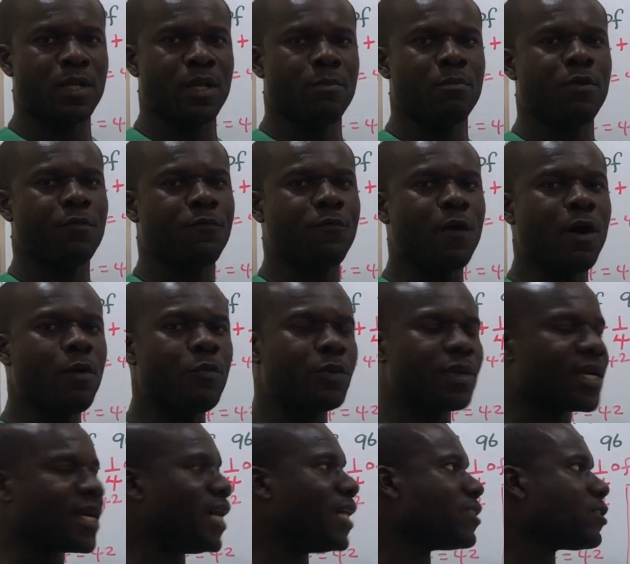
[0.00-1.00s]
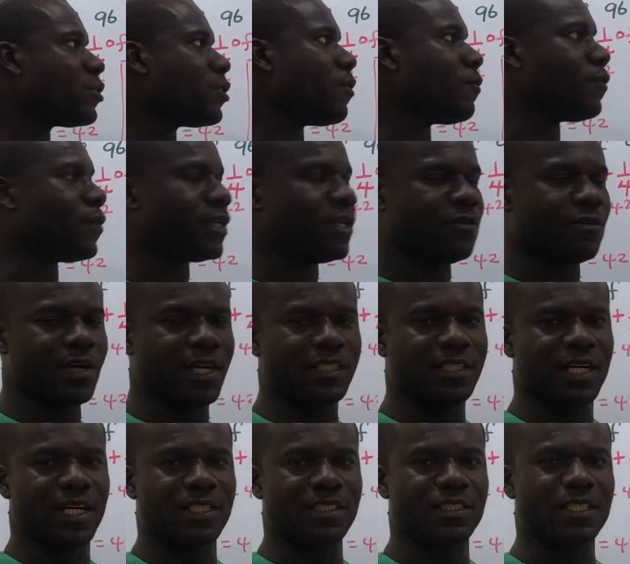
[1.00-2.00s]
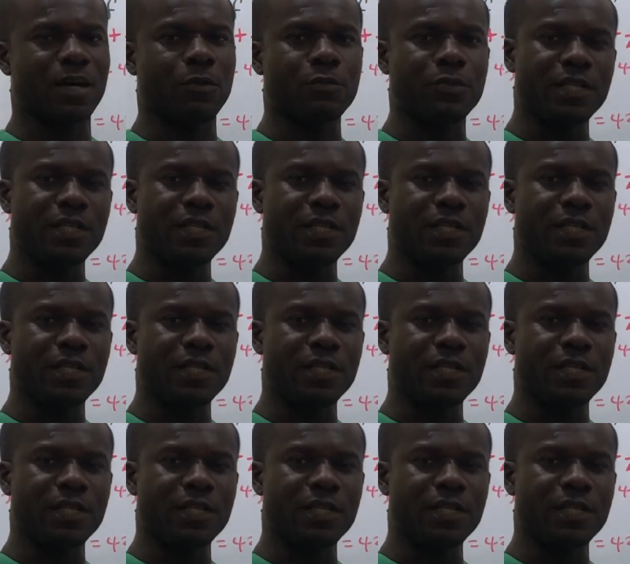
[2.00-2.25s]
Before we can solve for the right answer,